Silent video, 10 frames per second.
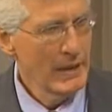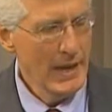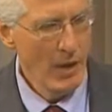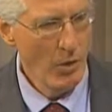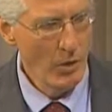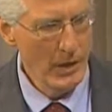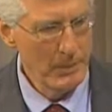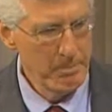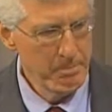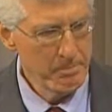And
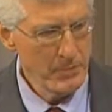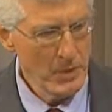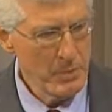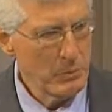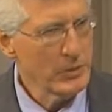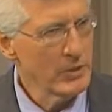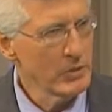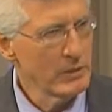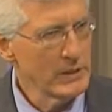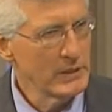how people's
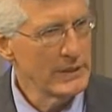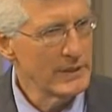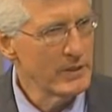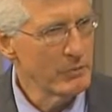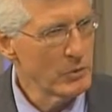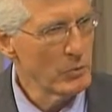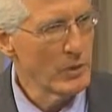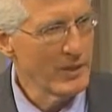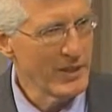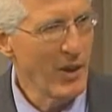history leads them to
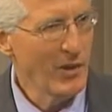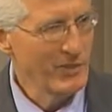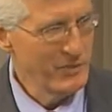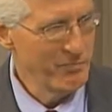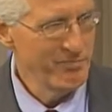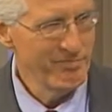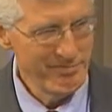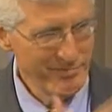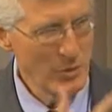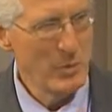where they are,
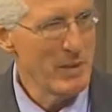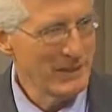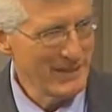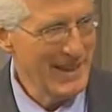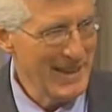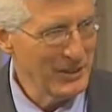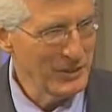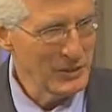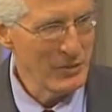going back to the ankle